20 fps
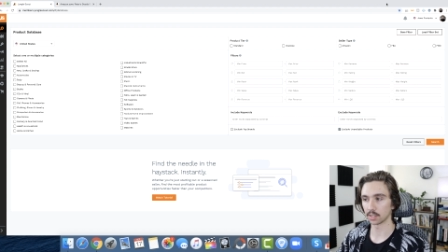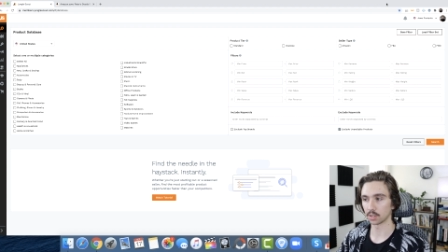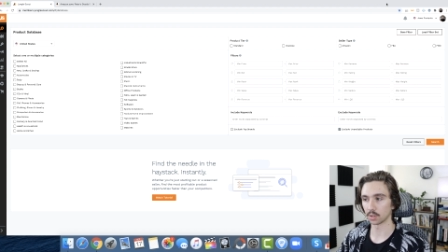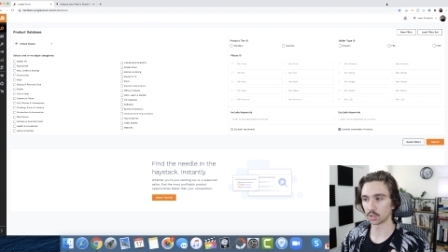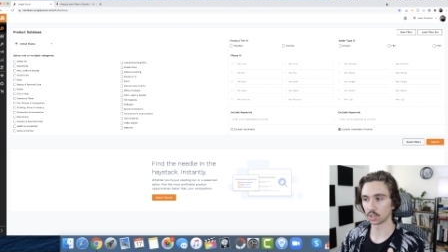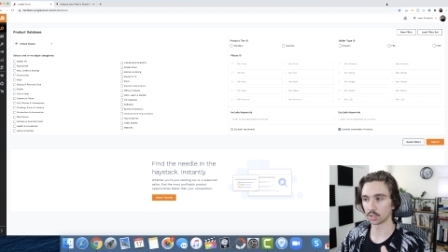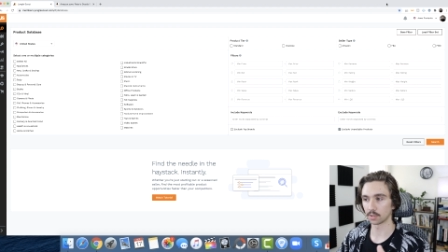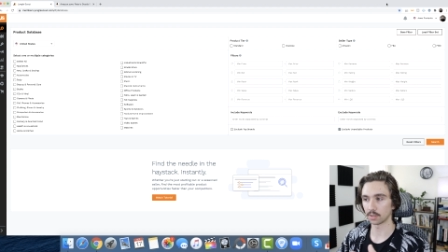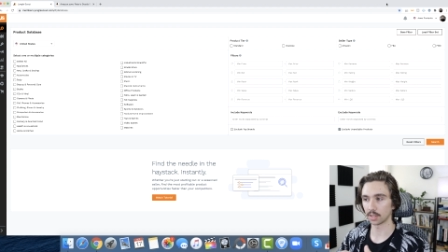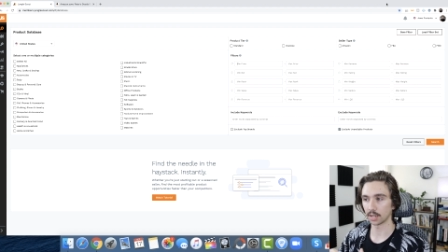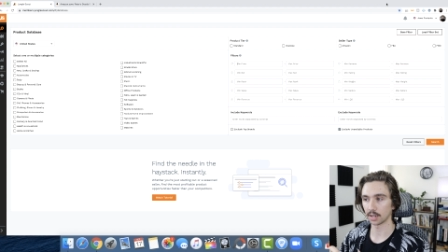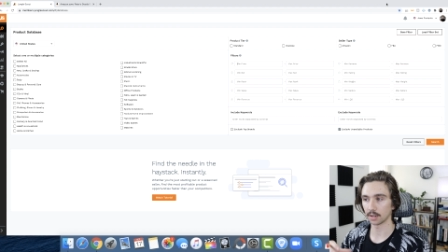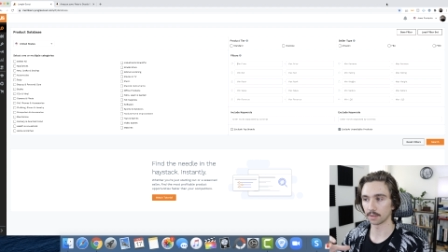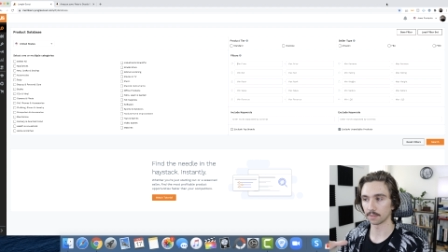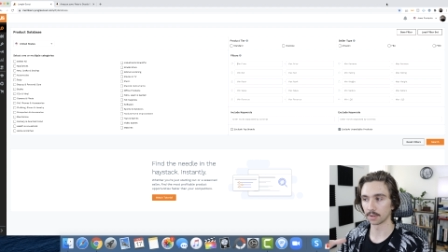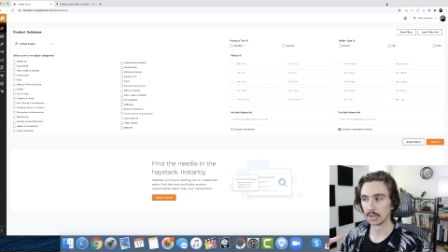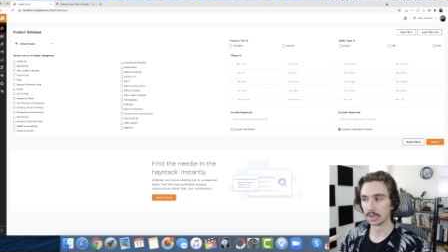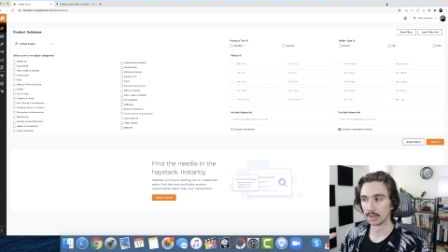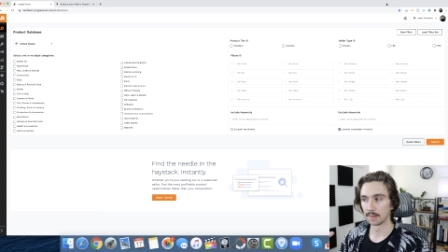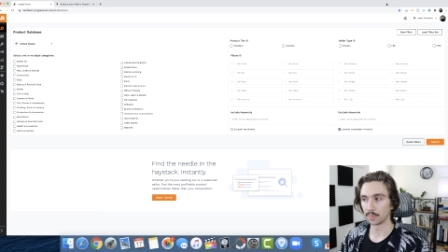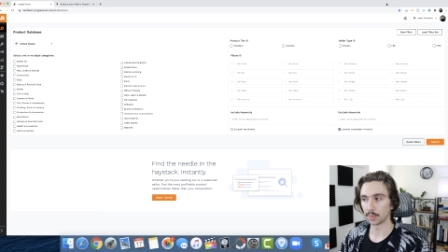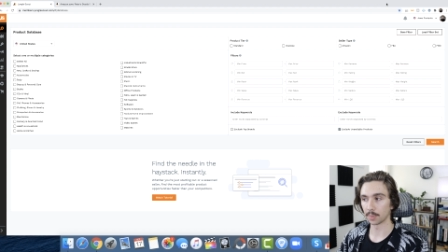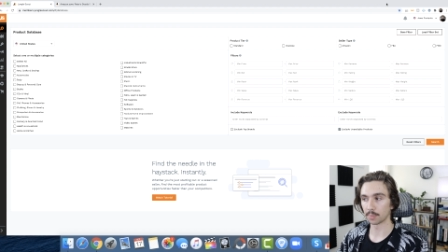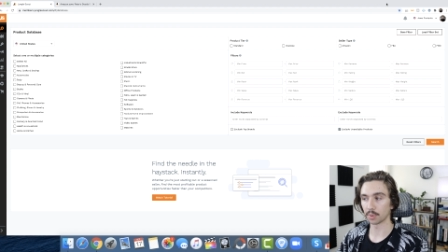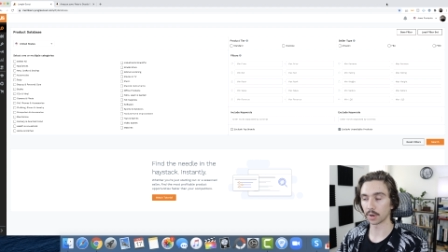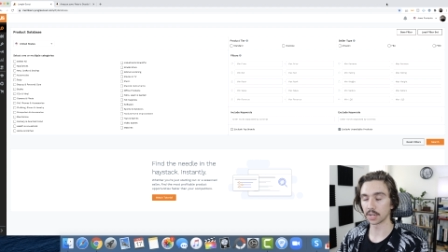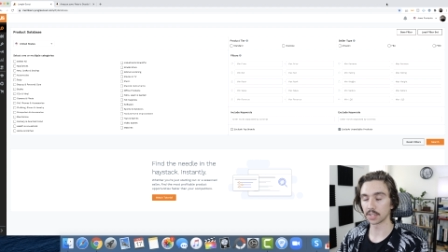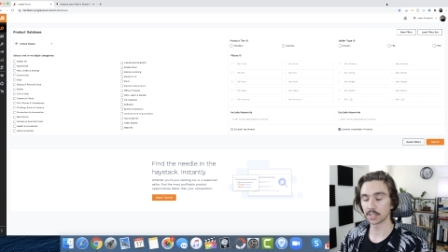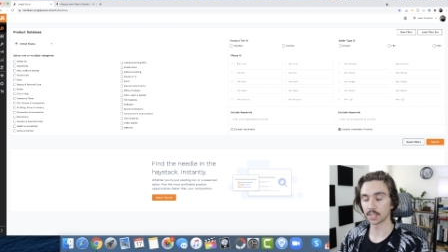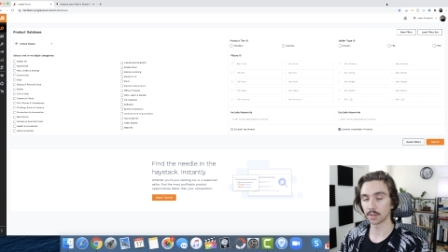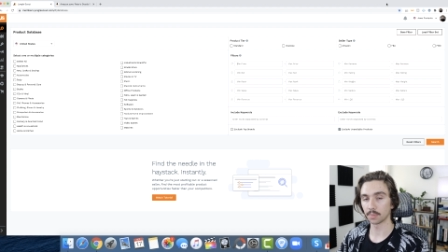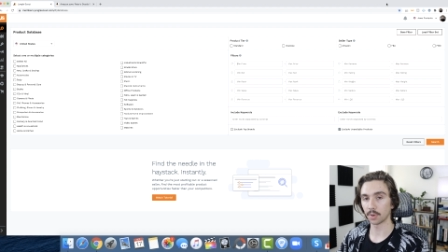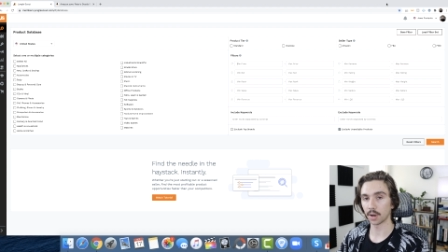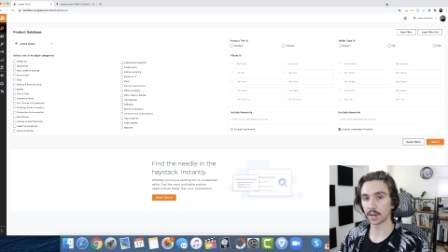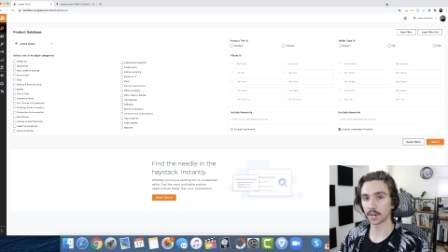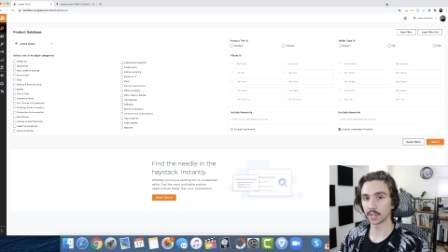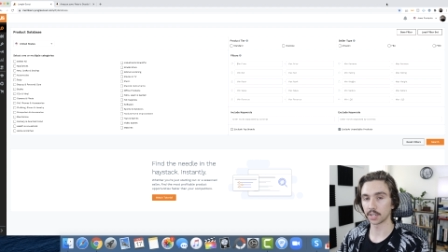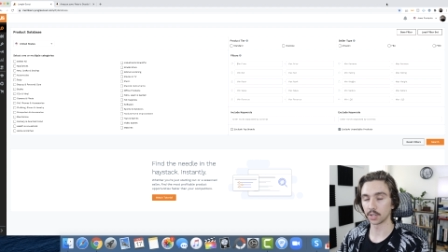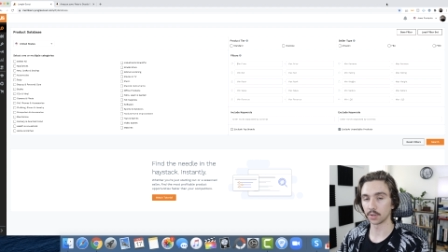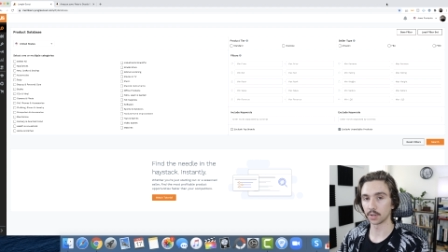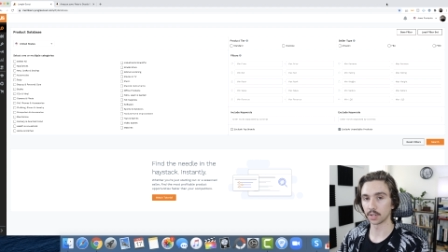So just think of the price of the product you